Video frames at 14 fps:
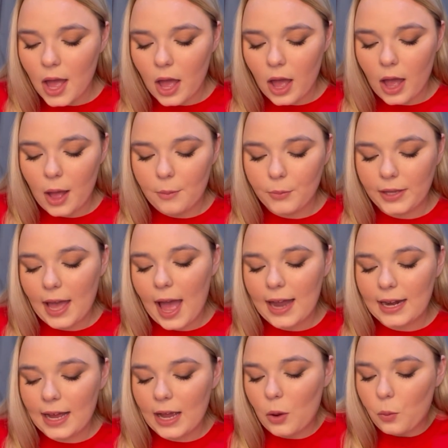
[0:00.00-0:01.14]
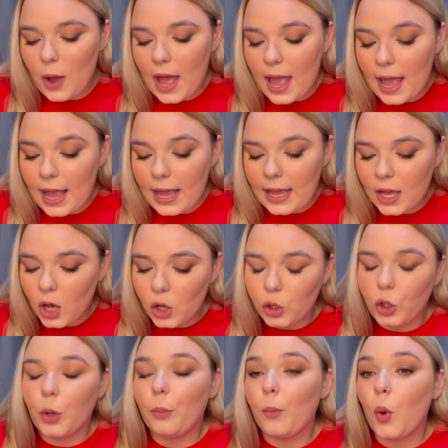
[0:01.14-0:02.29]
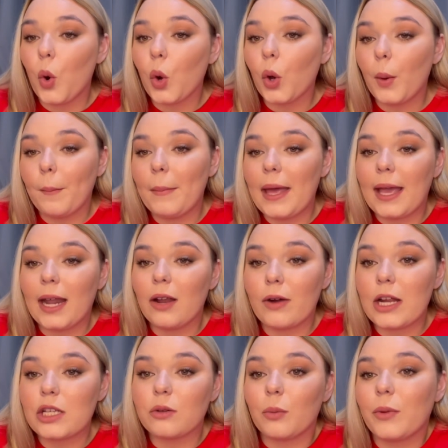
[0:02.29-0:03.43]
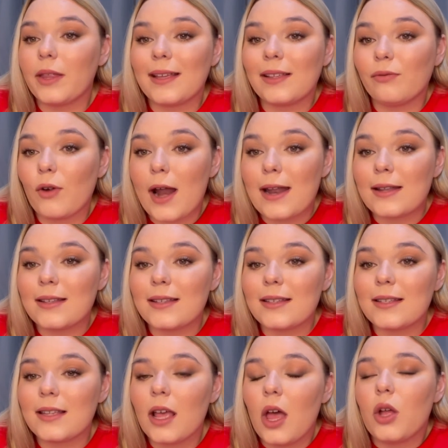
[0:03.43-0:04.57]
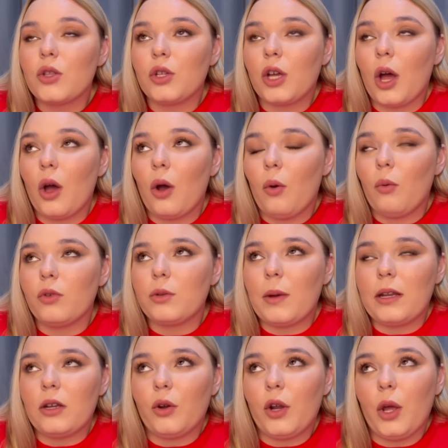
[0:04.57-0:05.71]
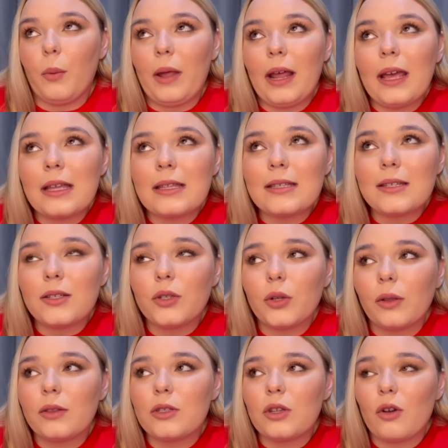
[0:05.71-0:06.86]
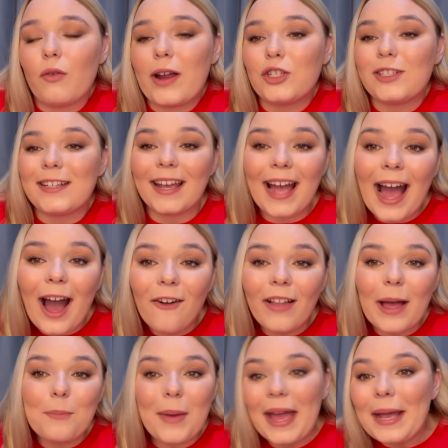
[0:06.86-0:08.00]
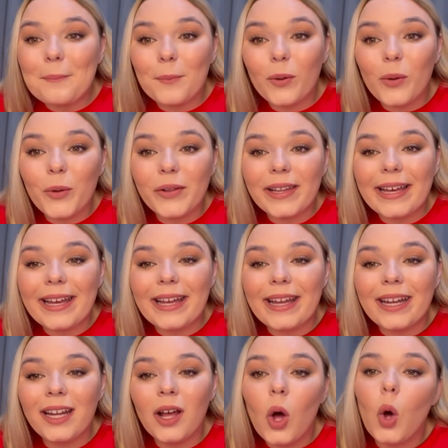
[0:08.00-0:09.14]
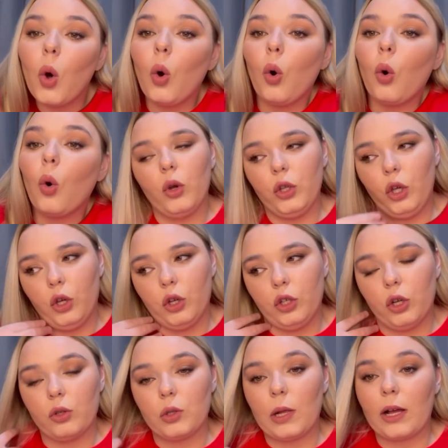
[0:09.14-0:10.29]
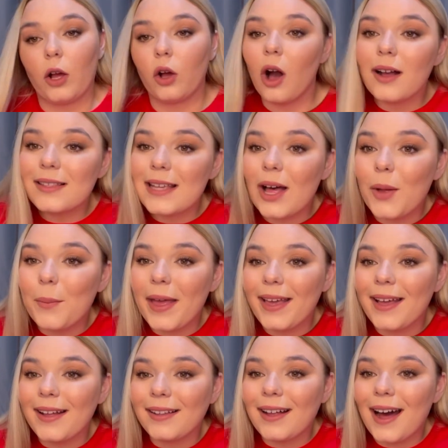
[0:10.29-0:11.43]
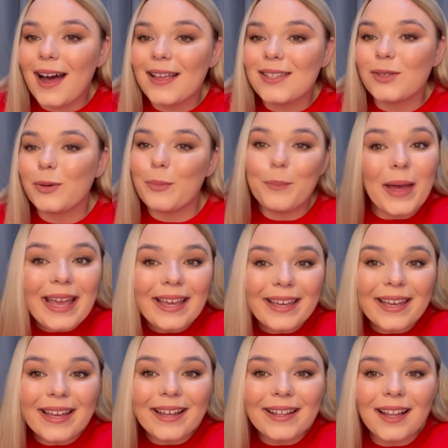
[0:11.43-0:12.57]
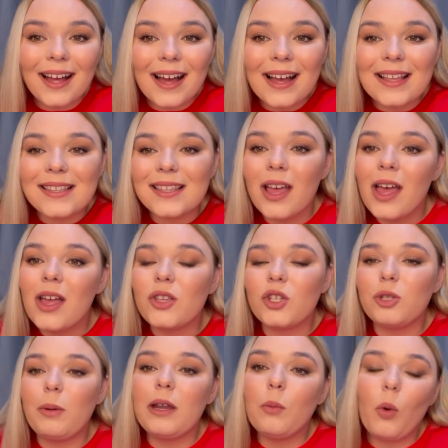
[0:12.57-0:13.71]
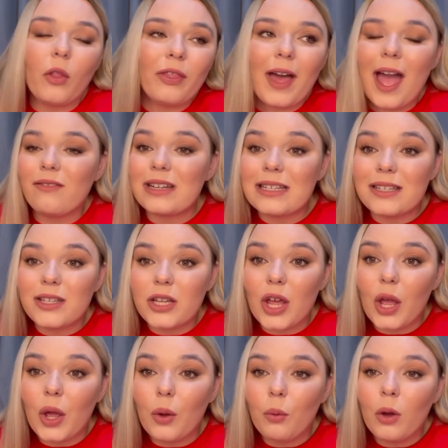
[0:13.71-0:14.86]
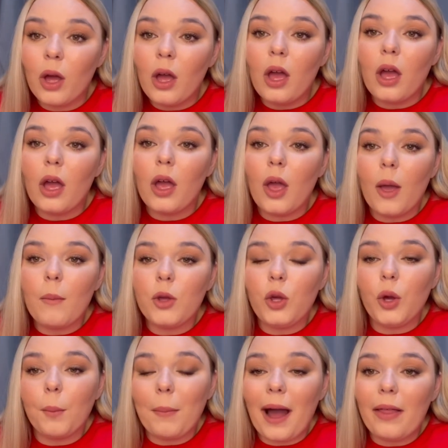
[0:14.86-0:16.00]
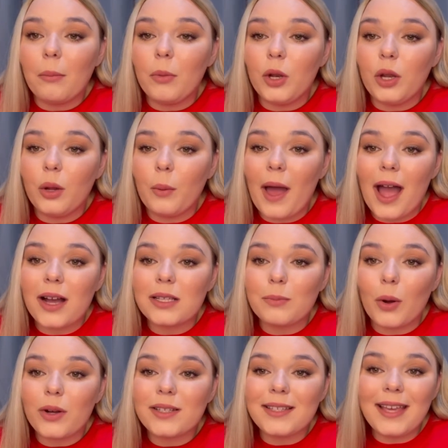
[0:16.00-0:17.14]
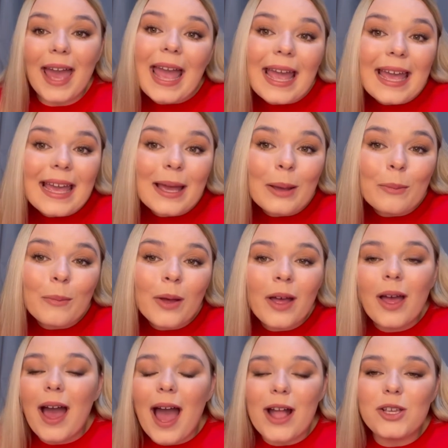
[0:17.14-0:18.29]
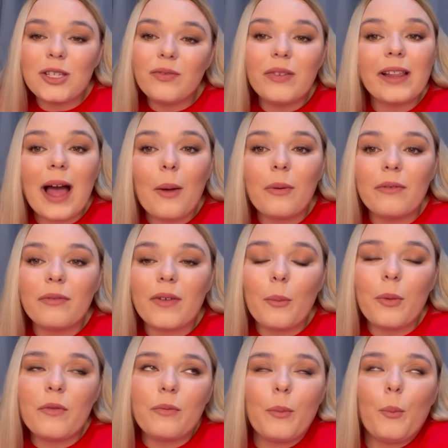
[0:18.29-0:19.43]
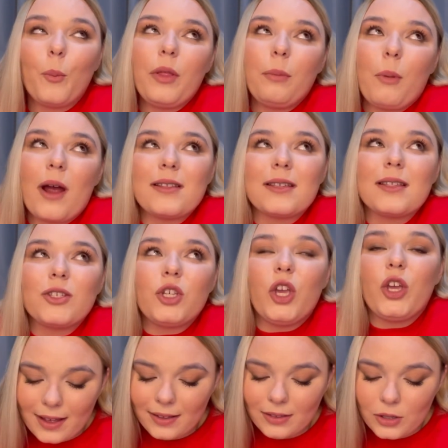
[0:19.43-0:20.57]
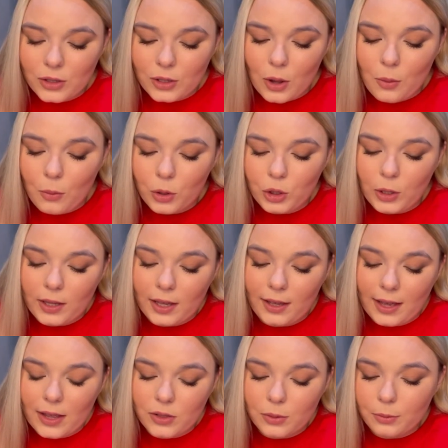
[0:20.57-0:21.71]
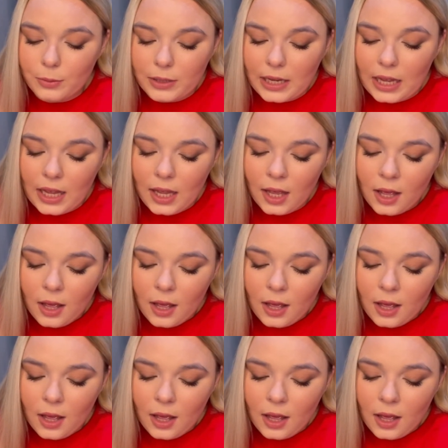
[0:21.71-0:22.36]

But yeah, a night away, you could book, make an arrangement with his friends to go, depending on who it is, to arrange a day out, like paintballing, or you could go to like a cocktail making class or a baking class, just depending what they're into. You could buy them a new Xbox game. I just feel like with presents, there's so much you can get somebody.